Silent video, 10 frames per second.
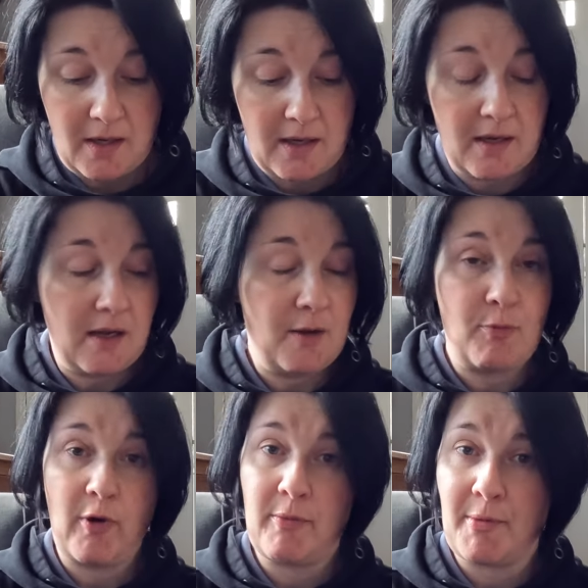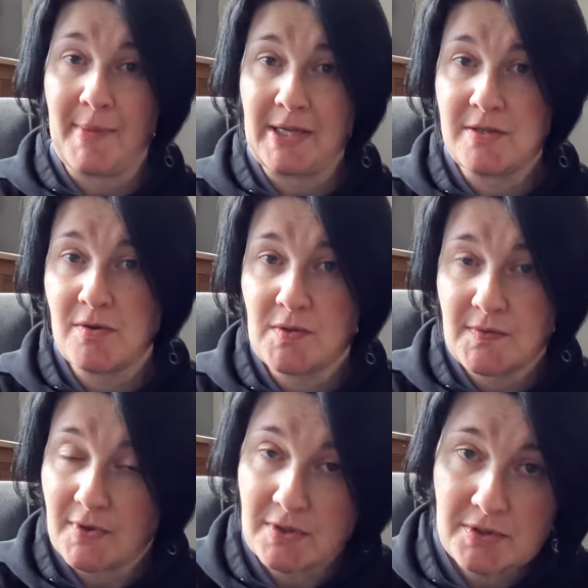I bought him a McDonald's
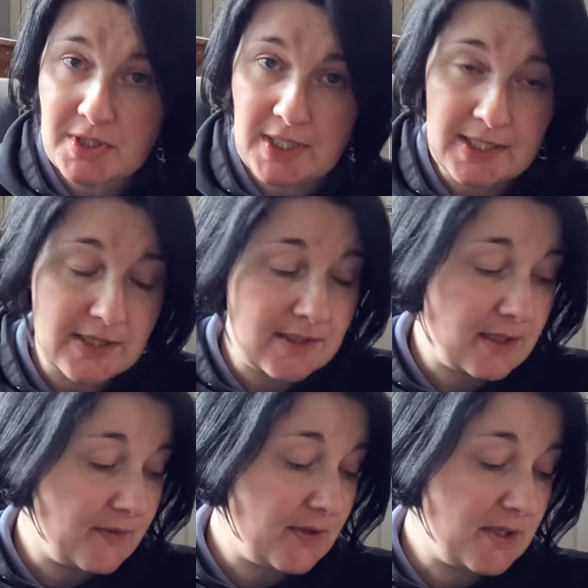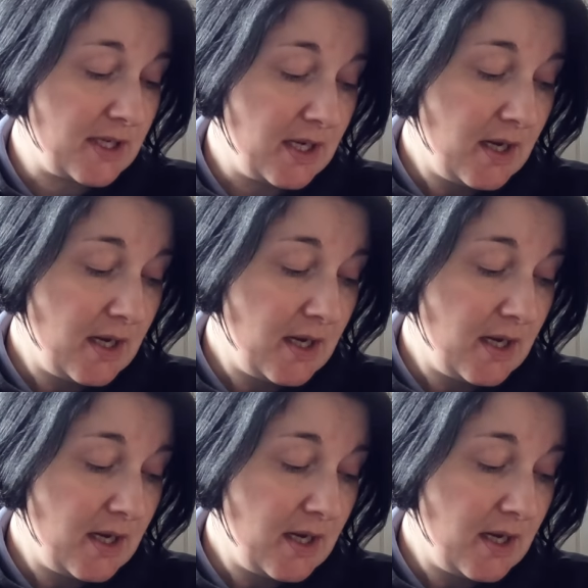for lunch and had it delivered,